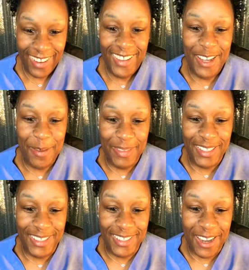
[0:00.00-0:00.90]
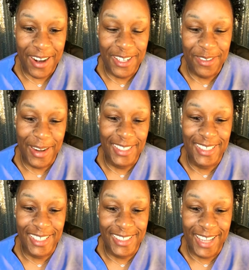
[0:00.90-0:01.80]
Yep, this is how I do my
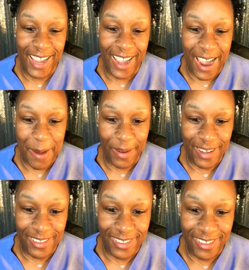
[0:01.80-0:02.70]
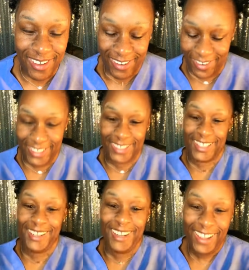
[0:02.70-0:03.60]
zigzag eyebrows, Kristen.